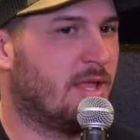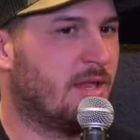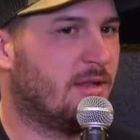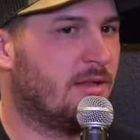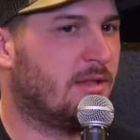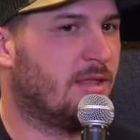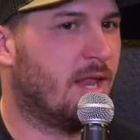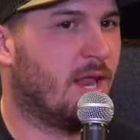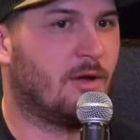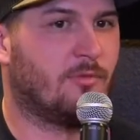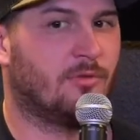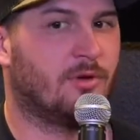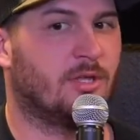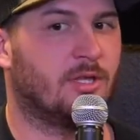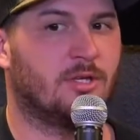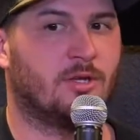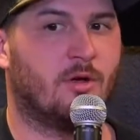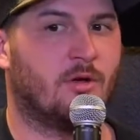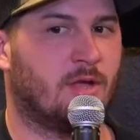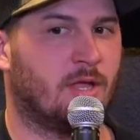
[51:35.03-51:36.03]
that I
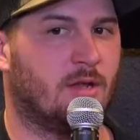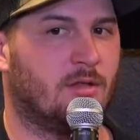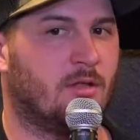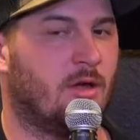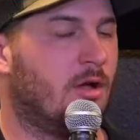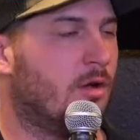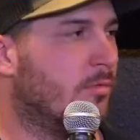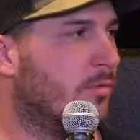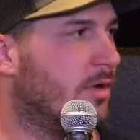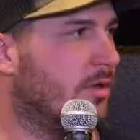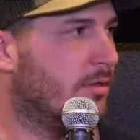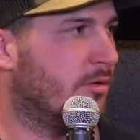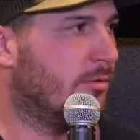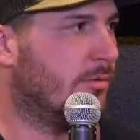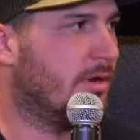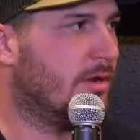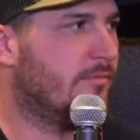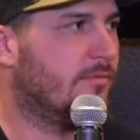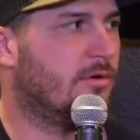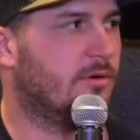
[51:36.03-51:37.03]
really don't get along with
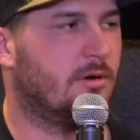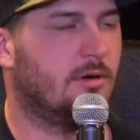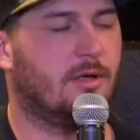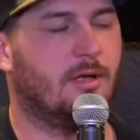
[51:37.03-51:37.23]
or whatever.